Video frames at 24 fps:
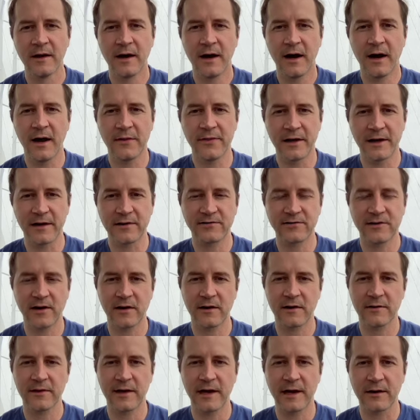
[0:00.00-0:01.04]
uh, that I
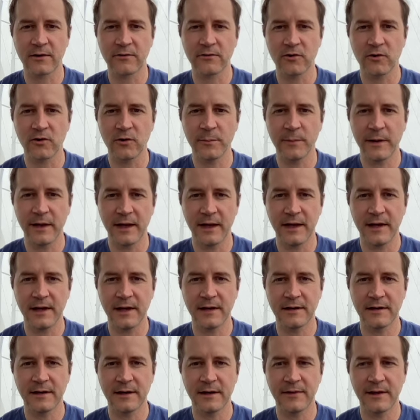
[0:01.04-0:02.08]
started that group,
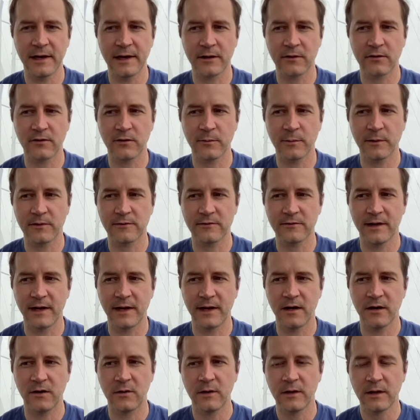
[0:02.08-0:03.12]
and uh, that group is
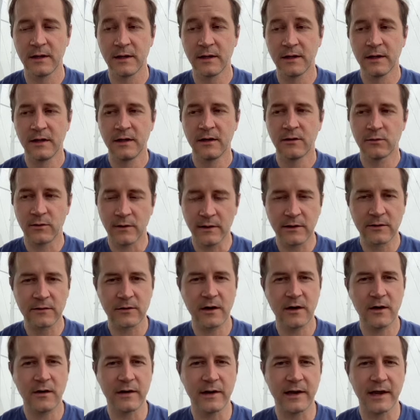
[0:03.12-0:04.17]
now really grown.